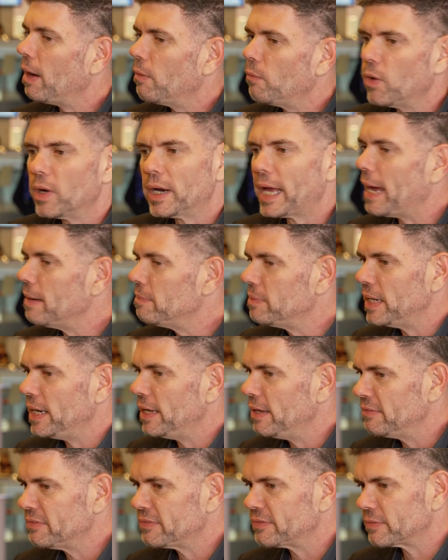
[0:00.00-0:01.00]
what i
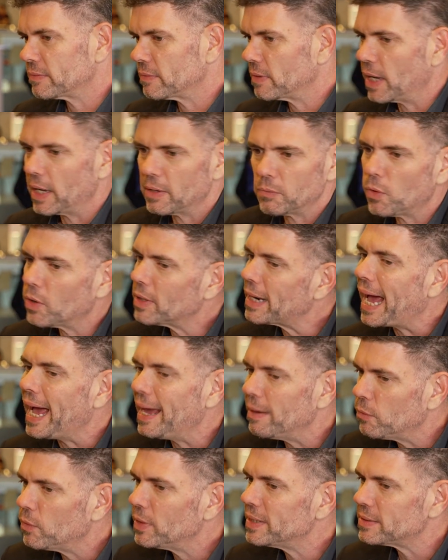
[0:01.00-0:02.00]
believe and what
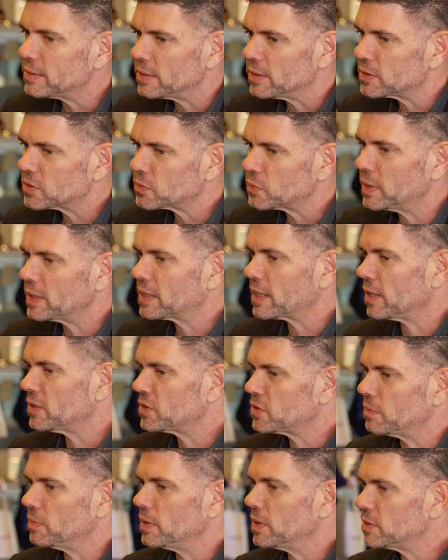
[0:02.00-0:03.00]
i witness with
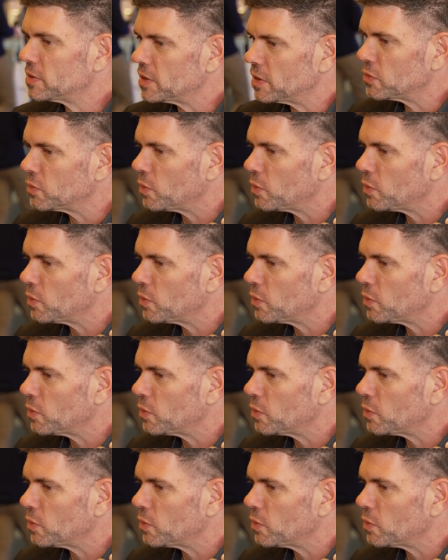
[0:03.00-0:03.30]
customers is